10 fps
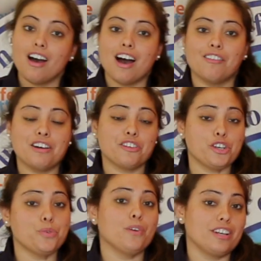However
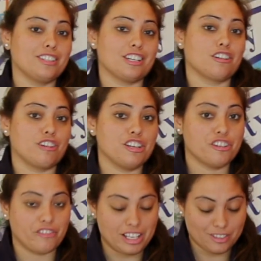you want to decorate
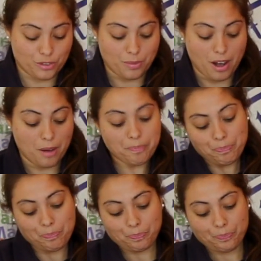your vase for mom.
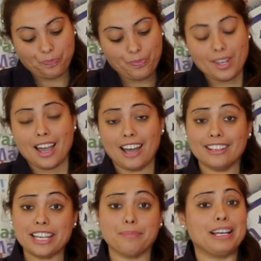I
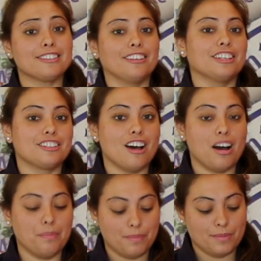like mine on the
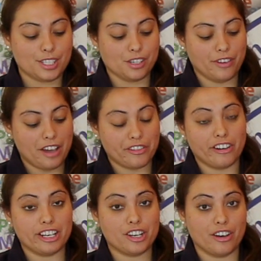top, so I've
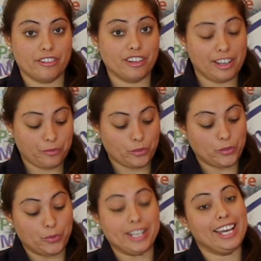already
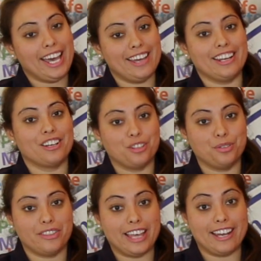went ahead and
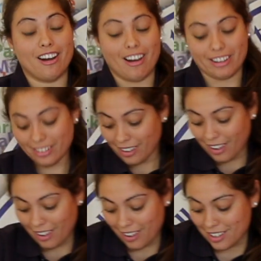glued that on.
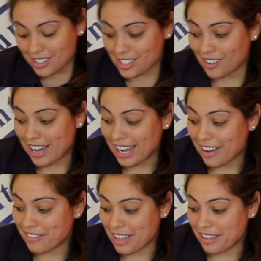So I
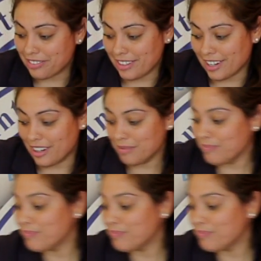have that there.